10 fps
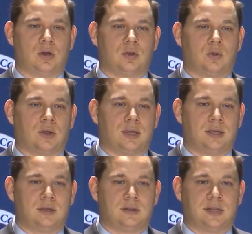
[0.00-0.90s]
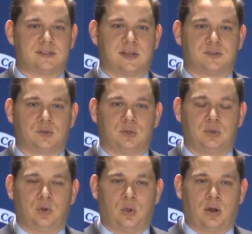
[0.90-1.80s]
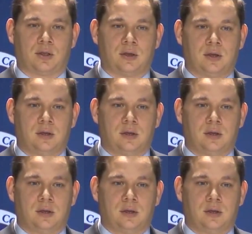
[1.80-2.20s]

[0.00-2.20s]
agree that Central New York